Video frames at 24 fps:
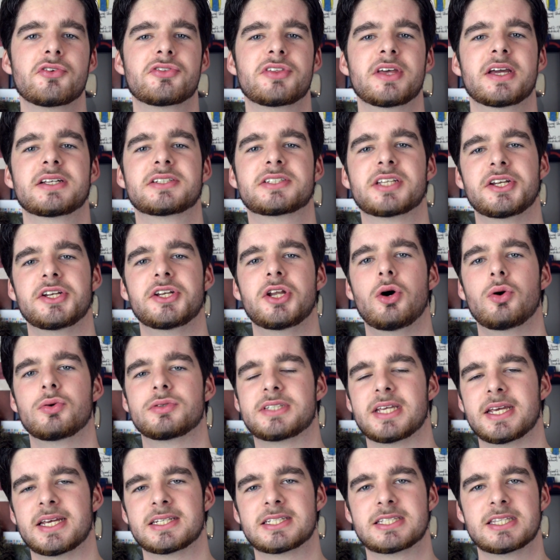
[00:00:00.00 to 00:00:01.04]
thing to note
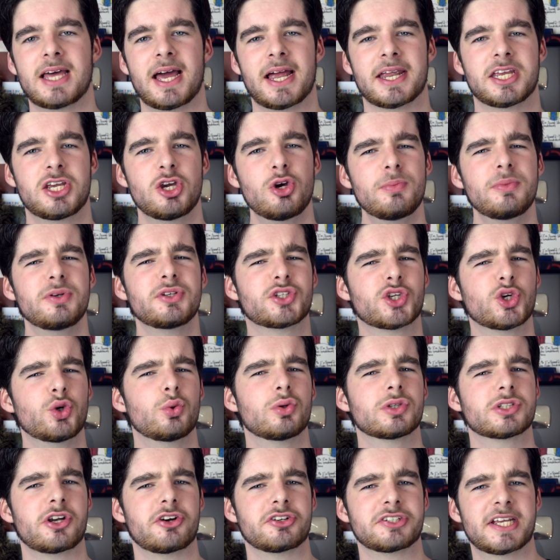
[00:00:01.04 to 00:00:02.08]
is that human
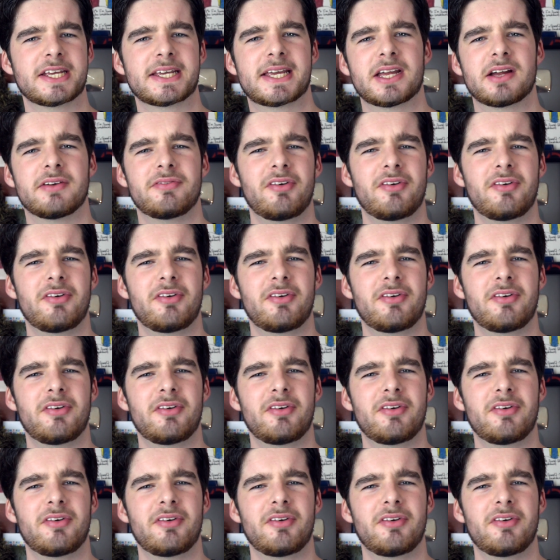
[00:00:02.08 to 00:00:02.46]
tools are taking a